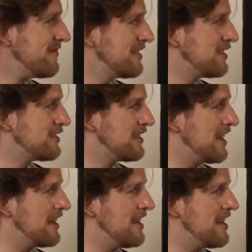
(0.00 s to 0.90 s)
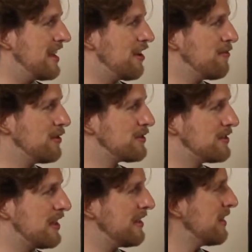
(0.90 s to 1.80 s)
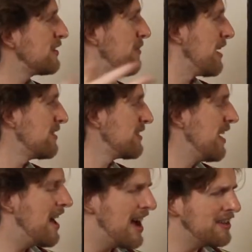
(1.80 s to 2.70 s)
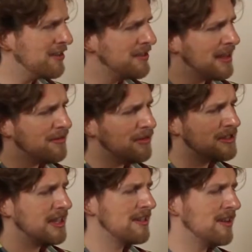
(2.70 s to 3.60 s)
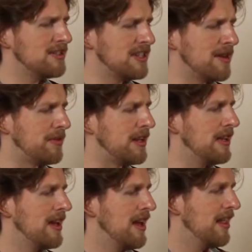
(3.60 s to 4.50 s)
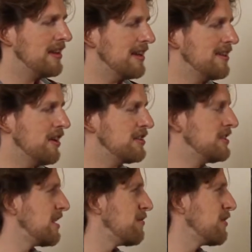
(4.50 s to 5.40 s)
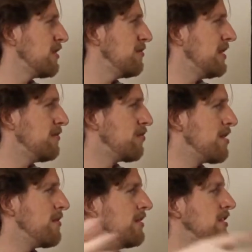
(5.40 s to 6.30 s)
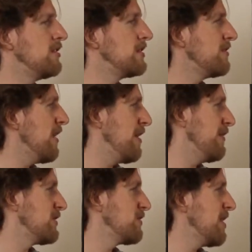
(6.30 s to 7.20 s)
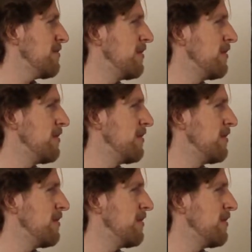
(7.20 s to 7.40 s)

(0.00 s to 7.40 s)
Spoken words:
Just the idea that almost nothing else matters. I know that we're a technology company. The technologies that we're going to be primarily using 5 years from now